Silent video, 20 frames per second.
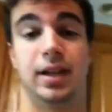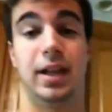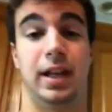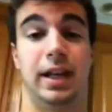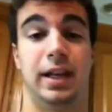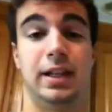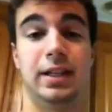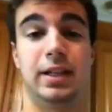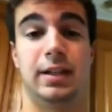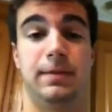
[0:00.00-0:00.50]

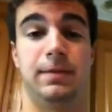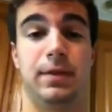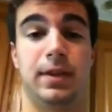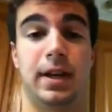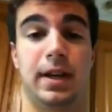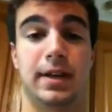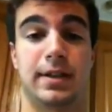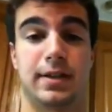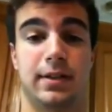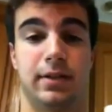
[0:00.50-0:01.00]
And if you
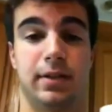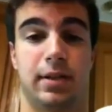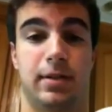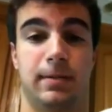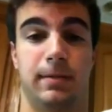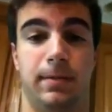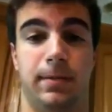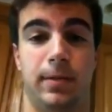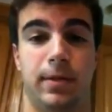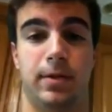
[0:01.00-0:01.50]
guys are
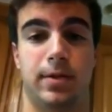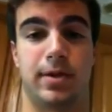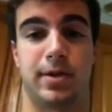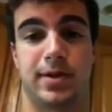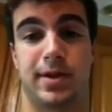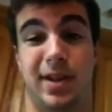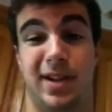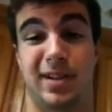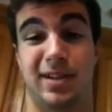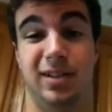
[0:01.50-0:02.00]
looking for
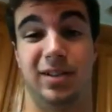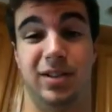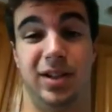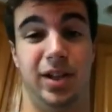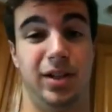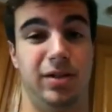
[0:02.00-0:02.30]
just like a little